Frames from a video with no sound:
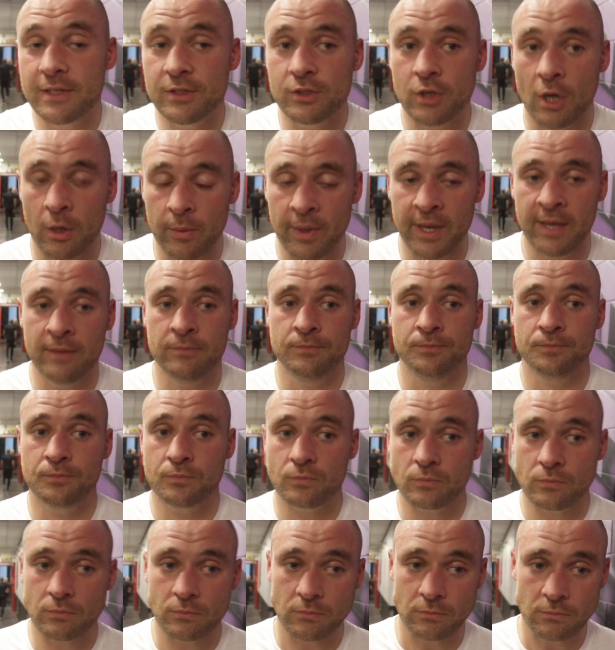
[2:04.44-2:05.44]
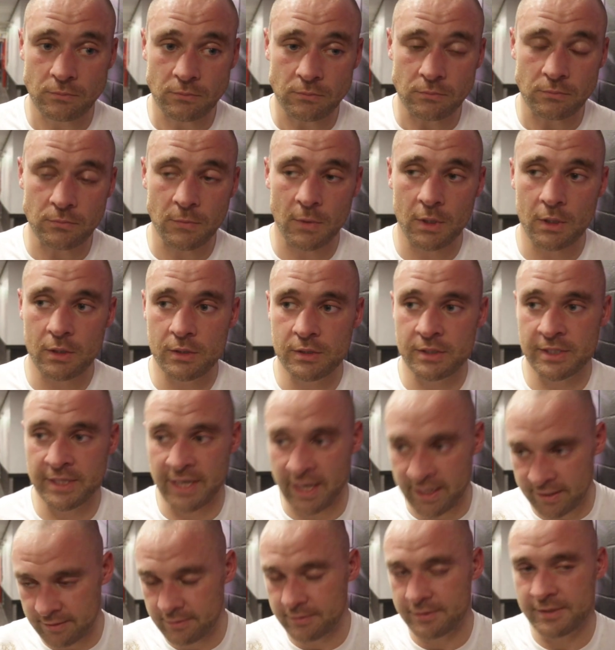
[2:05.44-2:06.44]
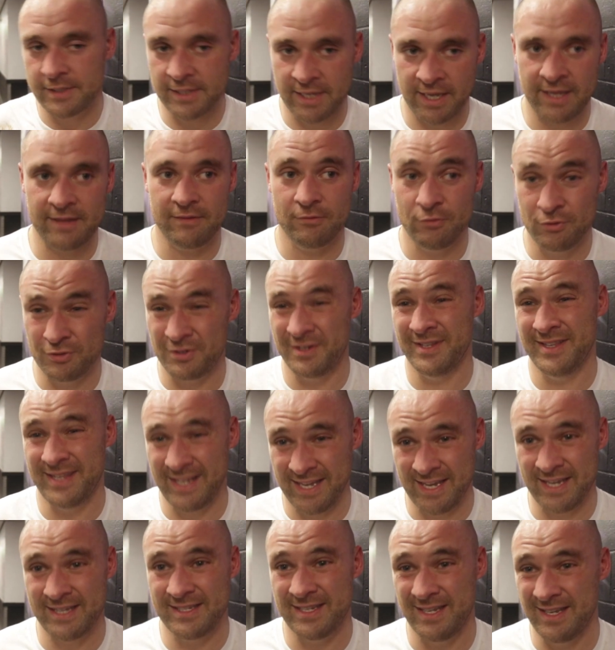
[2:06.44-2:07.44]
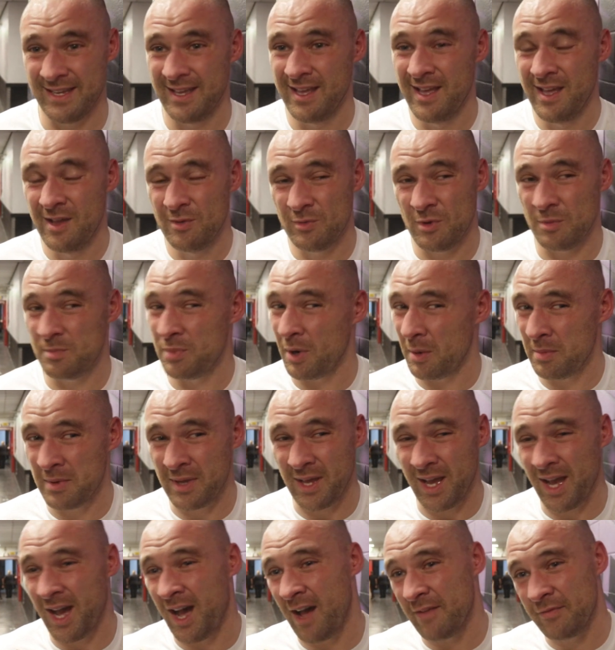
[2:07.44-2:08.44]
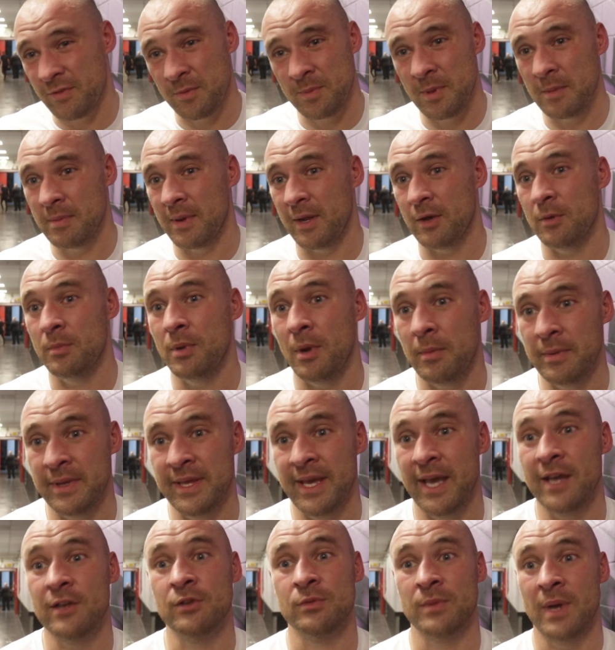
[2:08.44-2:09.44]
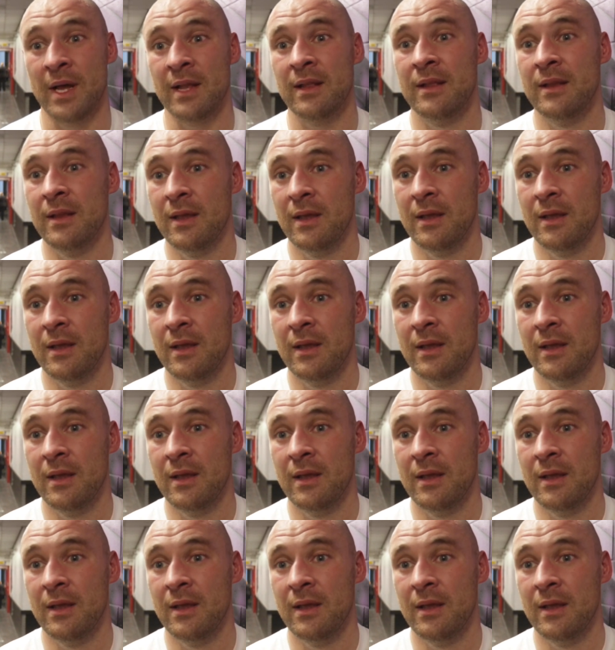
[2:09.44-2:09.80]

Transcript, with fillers: So um, to get to get one hundred and thirty, probably half the people I could probably get as well.